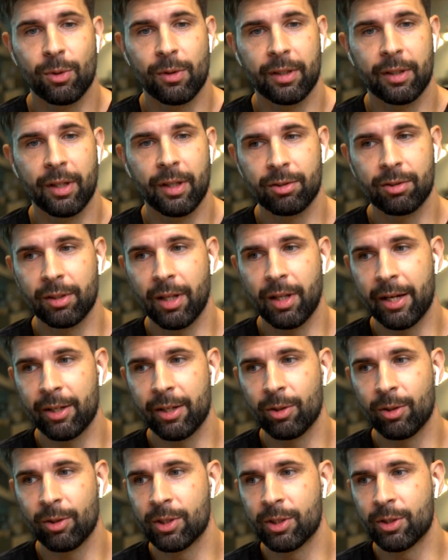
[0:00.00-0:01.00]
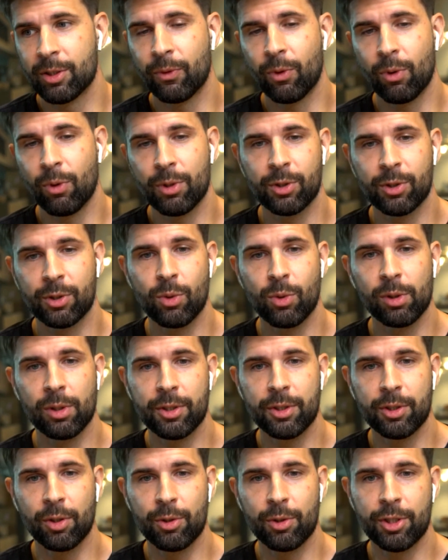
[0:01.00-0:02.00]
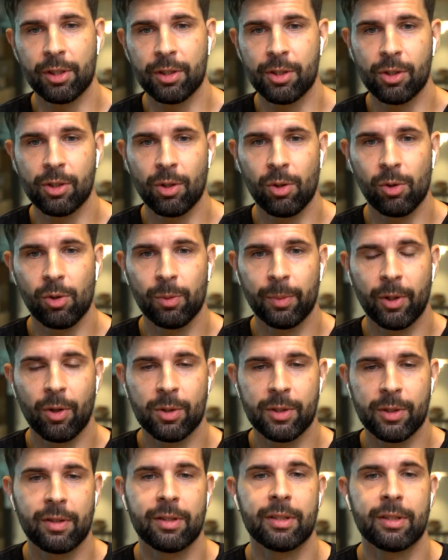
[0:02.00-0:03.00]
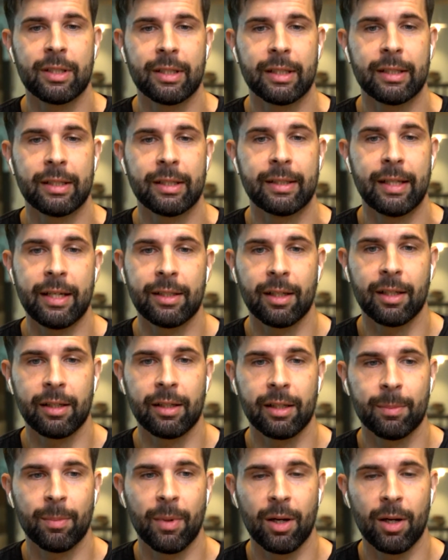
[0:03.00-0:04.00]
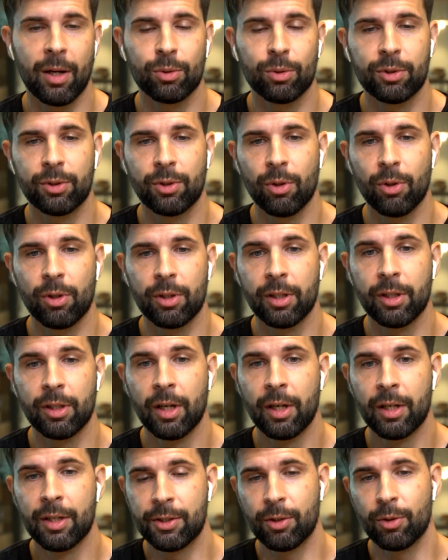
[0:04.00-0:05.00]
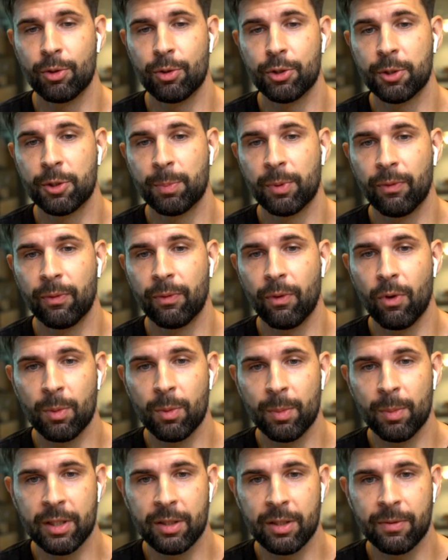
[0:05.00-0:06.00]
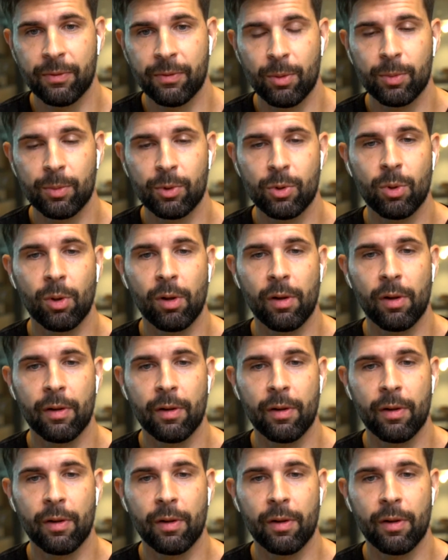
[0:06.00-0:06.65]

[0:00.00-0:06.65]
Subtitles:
that I rely on is, of course, Google Search Console, because this is a data about your search performance from Google